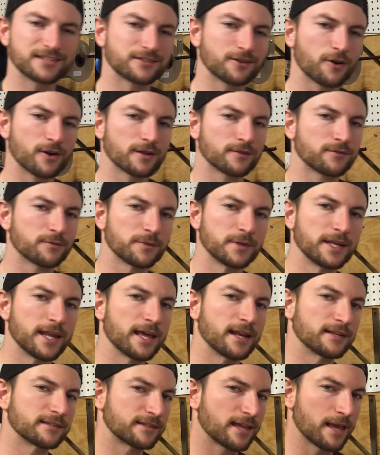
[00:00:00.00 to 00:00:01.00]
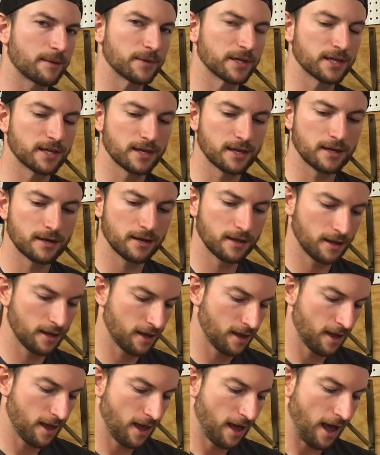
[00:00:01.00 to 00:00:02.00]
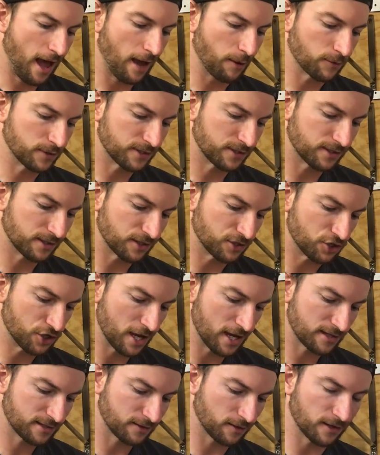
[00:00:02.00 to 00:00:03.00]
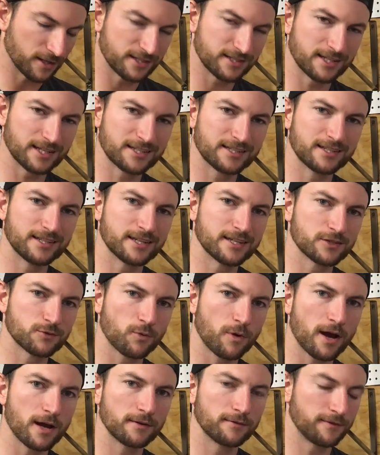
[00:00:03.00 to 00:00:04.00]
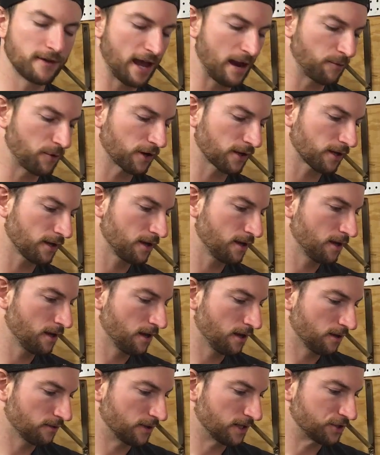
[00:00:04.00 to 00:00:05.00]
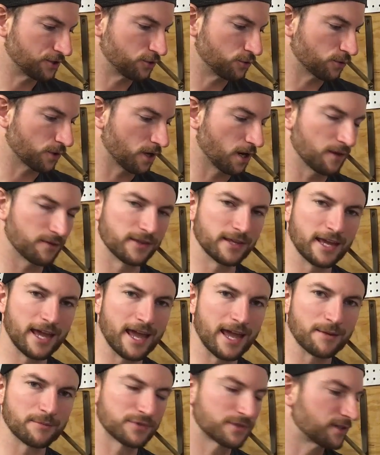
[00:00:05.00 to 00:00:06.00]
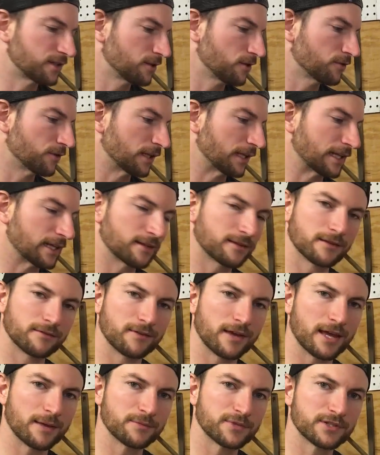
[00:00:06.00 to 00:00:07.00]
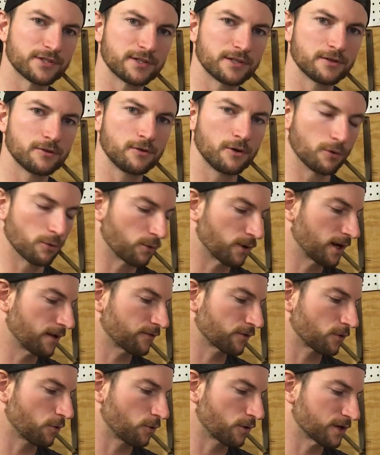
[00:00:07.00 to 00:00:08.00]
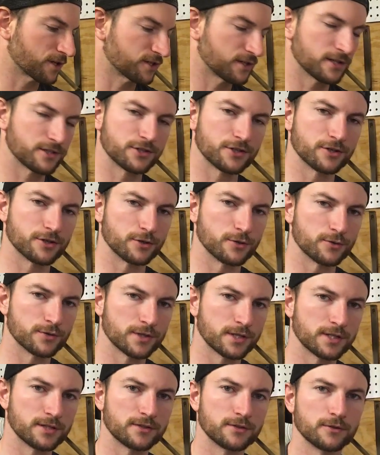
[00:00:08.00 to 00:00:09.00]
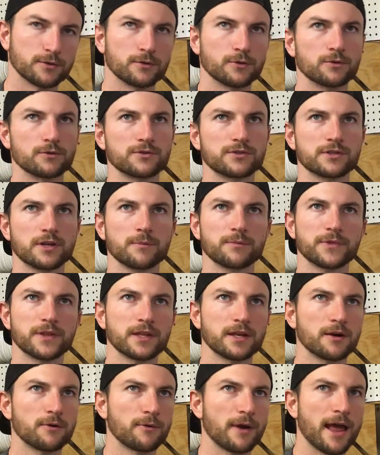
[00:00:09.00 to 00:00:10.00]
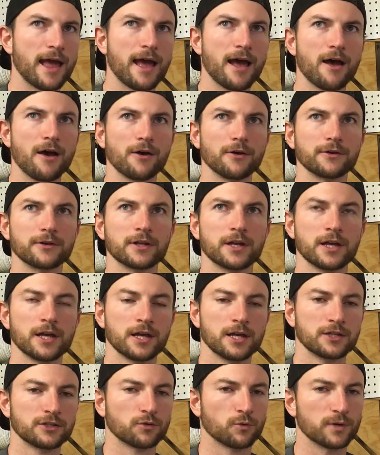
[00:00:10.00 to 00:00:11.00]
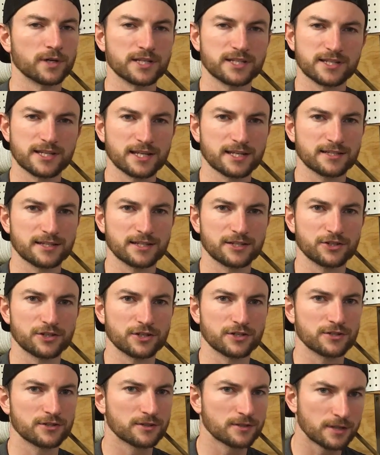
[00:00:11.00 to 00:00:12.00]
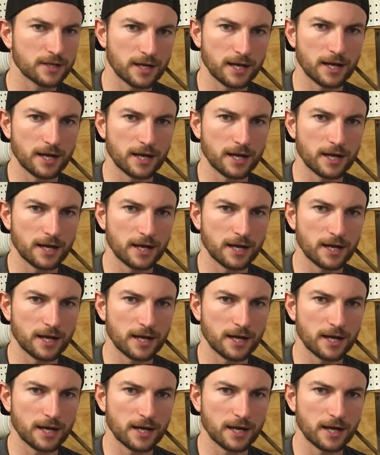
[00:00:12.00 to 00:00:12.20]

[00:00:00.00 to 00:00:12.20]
starting from the Netless hammock kit, I would suggest on a 60-inch wide fabric that you cut the AM steel, the length of AM steel, or whatever cordage that you're using, to something around 26 inches.